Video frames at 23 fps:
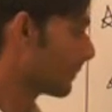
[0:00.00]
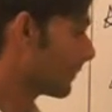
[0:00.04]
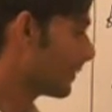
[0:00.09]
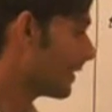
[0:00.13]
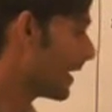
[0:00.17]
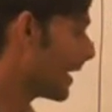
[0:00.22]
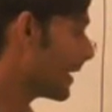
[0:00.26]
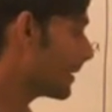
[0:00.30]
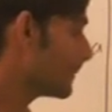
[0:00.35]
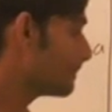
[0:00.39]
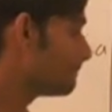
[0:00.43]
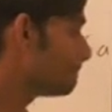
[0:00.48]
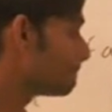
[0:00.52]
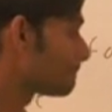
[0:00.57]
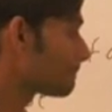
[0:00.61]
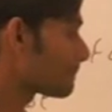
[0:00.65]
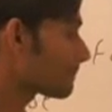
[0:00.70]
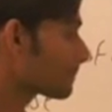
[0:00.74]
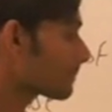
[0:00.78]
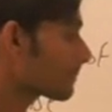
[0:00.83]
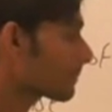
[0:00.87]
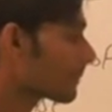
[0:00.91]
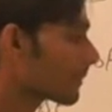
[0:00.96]
Then
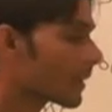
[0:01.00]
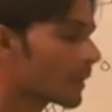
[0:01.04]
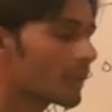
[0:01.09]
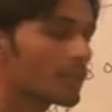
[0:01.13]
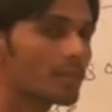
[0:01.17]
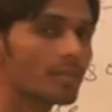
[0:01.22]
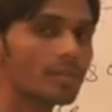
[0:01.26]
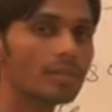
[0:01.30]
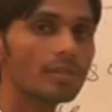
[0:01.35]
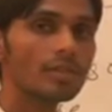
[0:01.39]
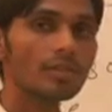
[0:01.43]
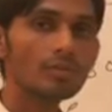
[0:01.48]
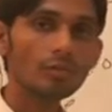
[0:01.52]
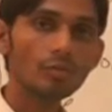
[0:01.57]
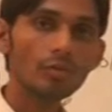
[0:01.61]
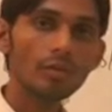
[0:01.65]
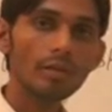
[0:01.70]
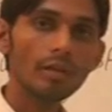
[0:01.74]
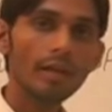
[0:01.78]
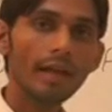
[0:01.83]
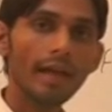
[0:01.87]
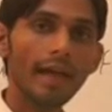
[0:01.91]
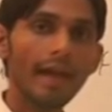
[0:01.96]
she should